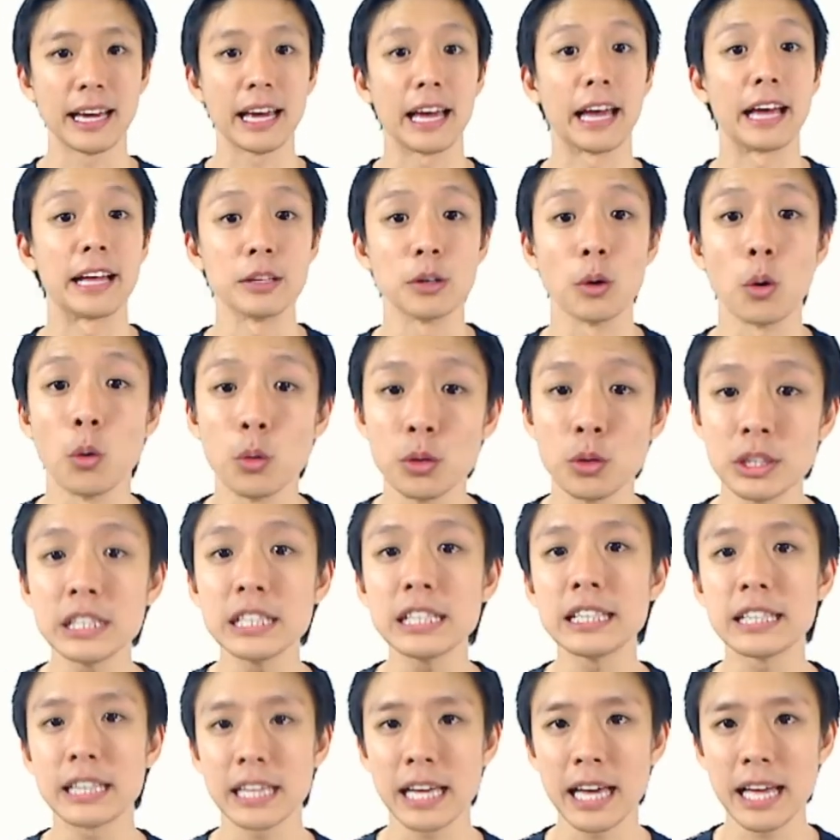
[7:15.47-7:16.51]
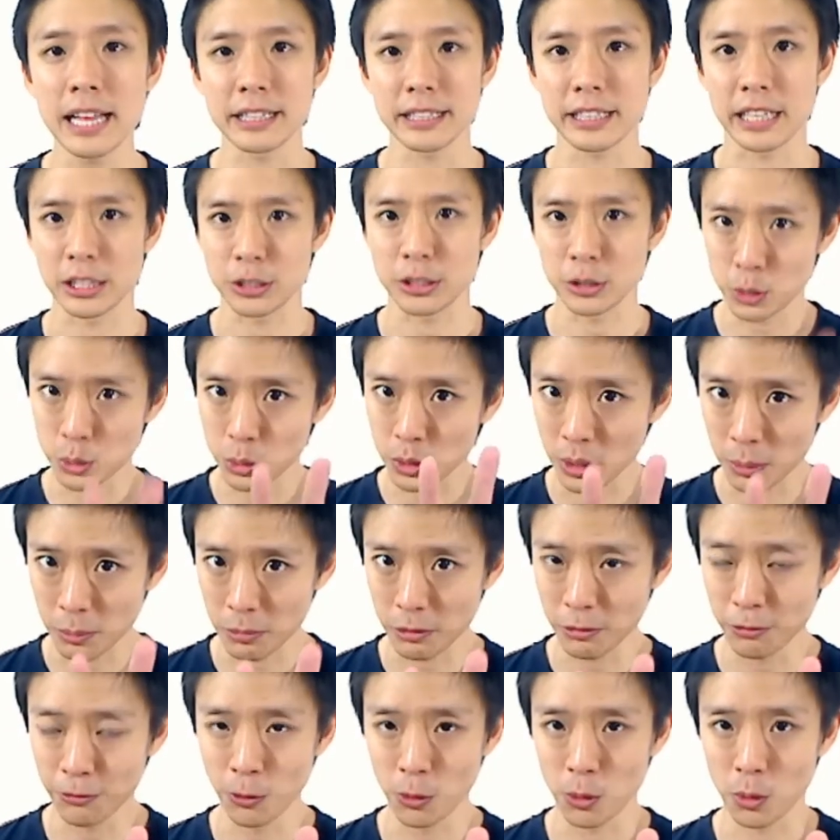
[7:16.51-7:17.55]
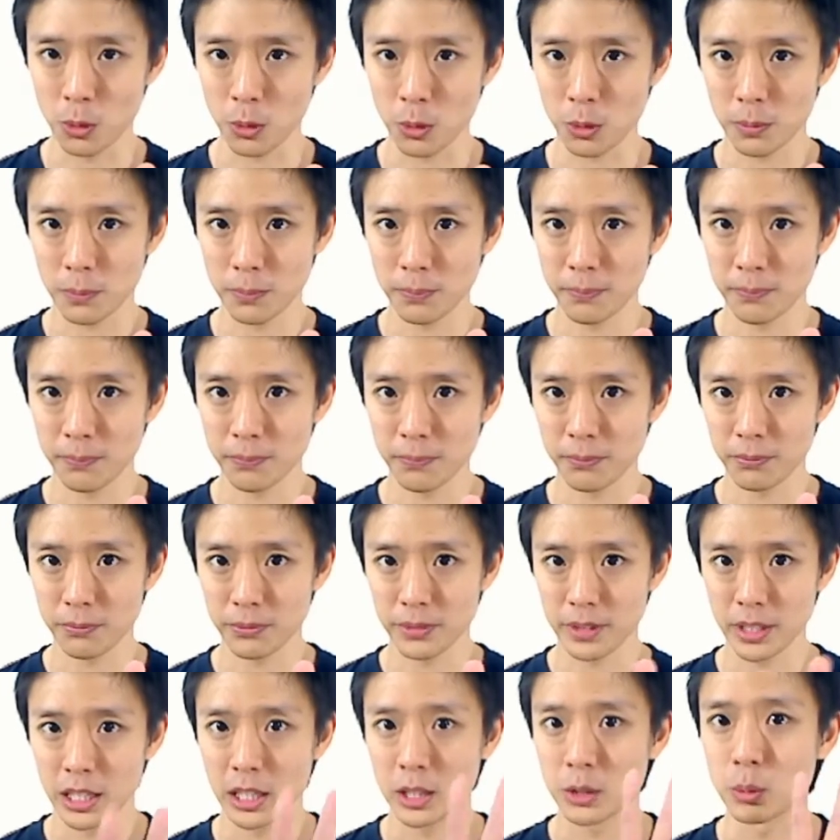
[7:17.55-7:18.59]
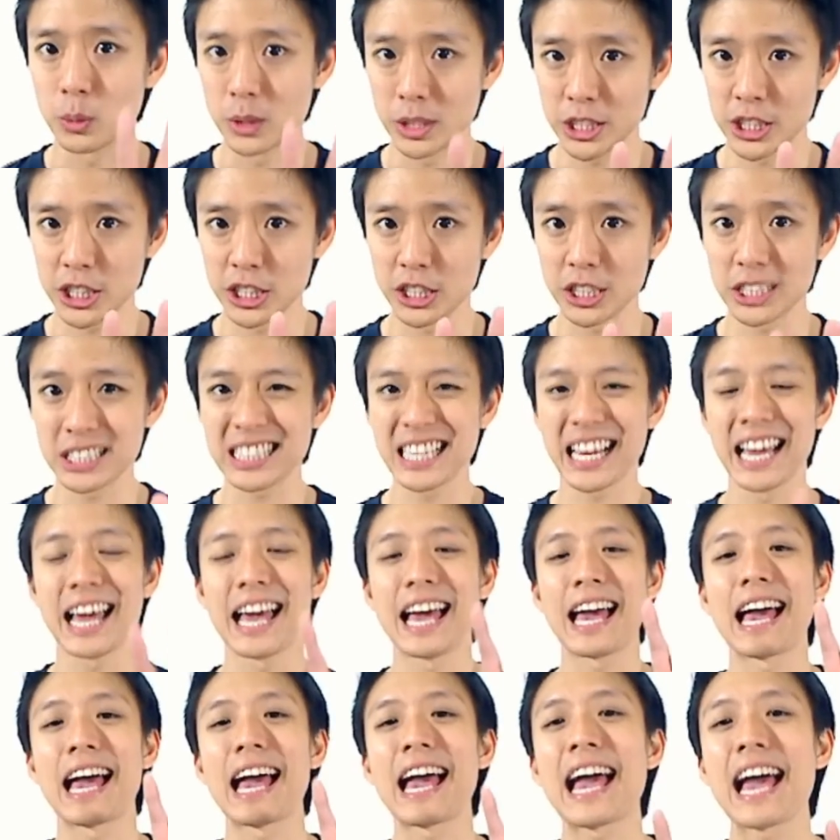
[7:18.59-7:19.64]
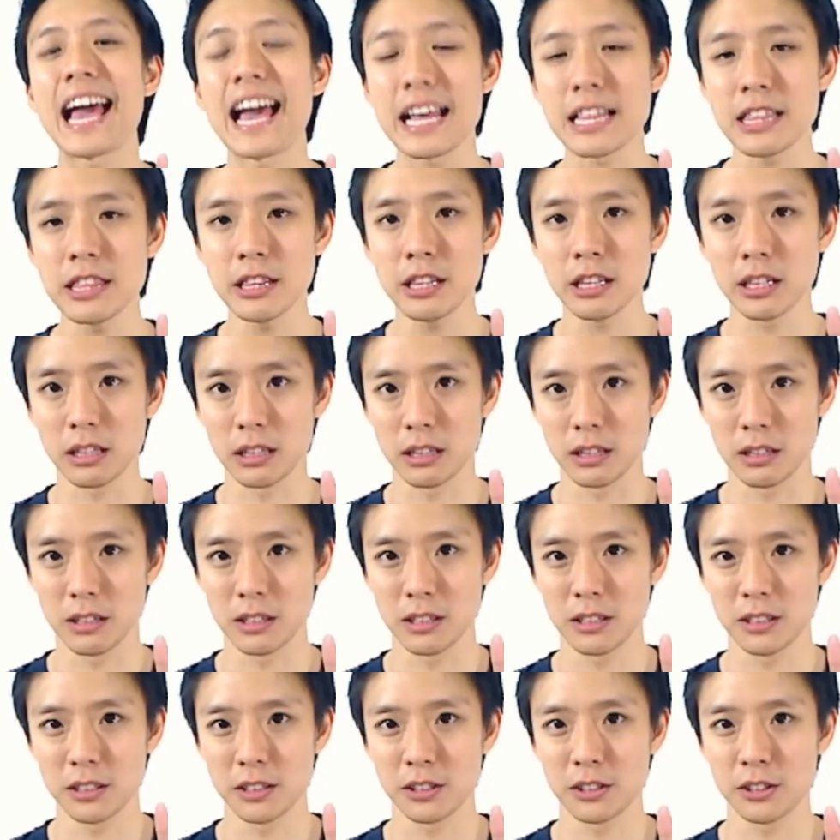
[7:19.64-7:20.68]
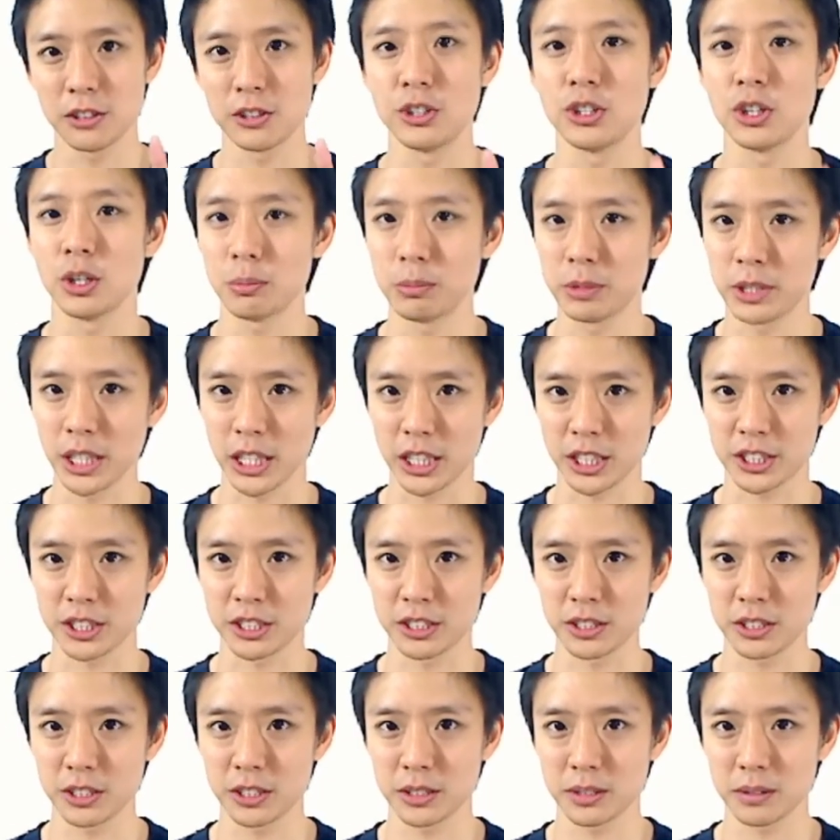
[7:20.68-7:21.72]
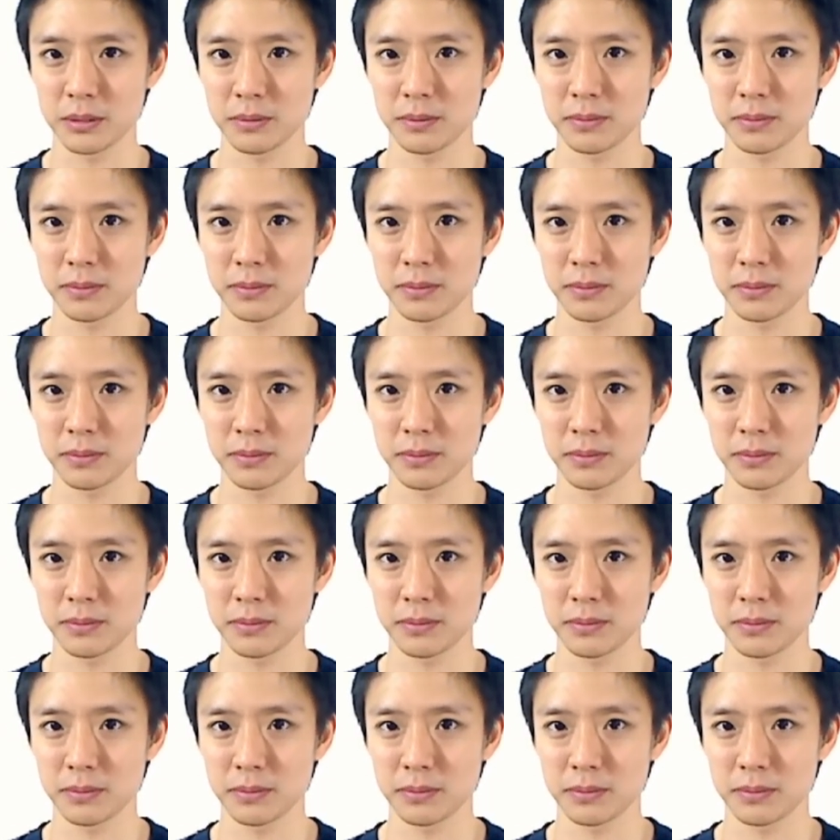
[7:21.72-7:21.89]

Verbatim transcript: And only then can you do number four, which is handle the objections.